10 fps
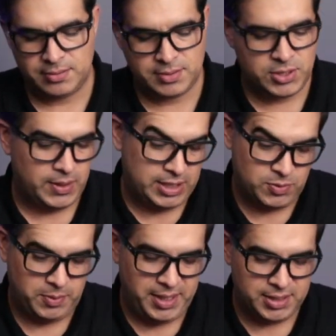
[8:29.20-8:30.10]
So that's
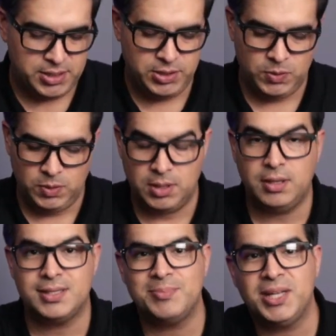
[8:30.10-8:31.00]
what we had to do.
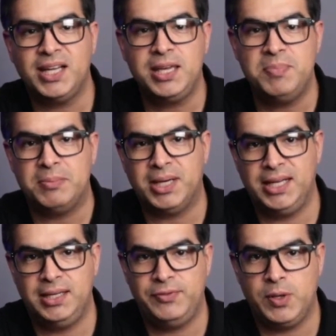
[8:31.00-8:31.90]
Something to keep in
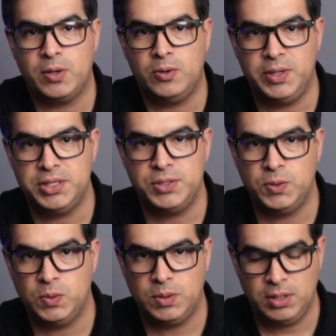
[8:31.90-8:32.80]
mind if you're going to